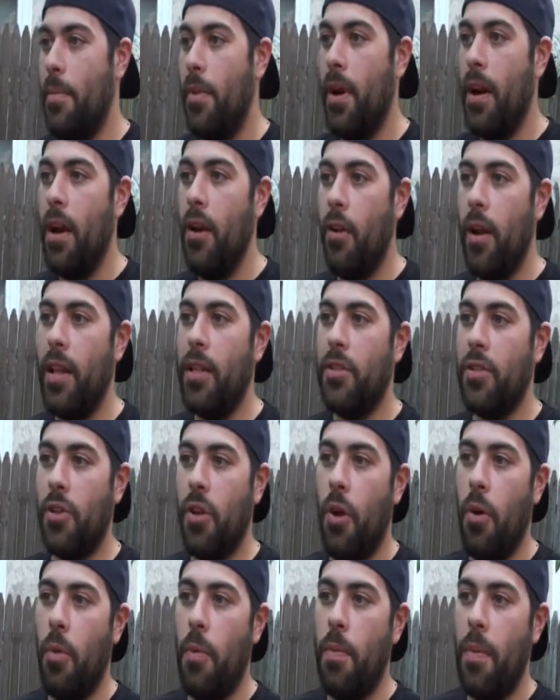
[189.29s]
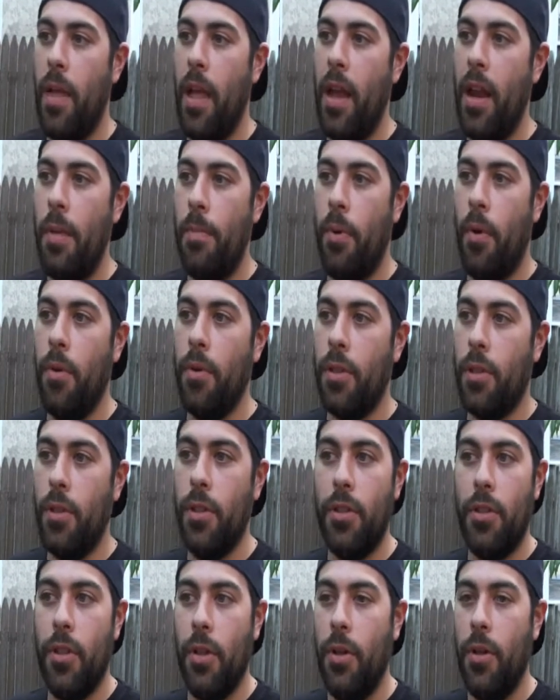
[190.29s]
But at any rate, so N.A. Poe is a
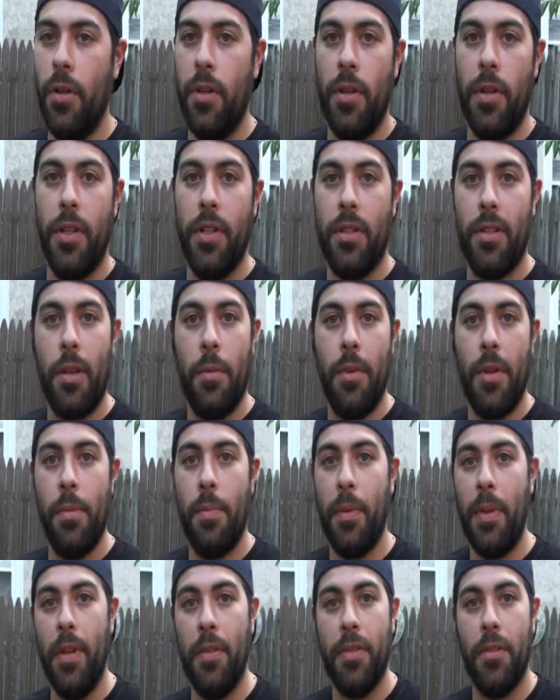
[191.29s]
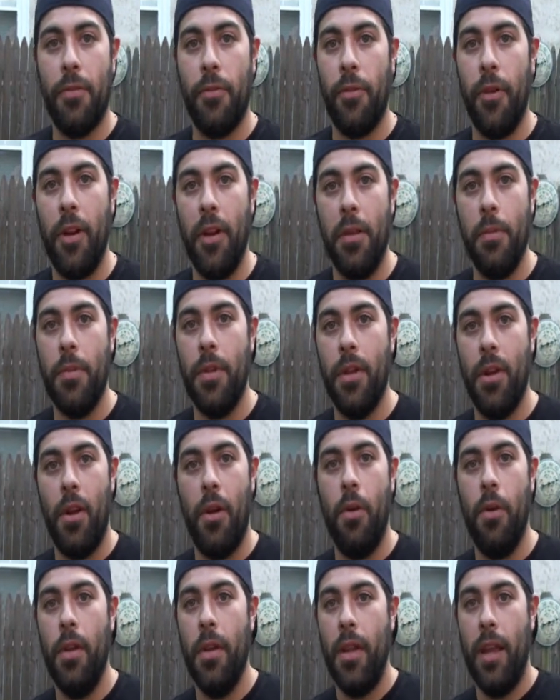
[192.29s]
good dude, he's somebody who believes in freedom, you
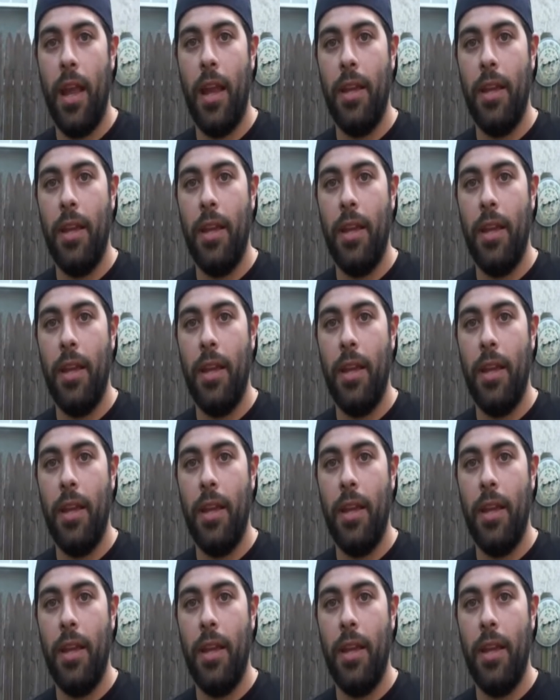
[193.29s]
know,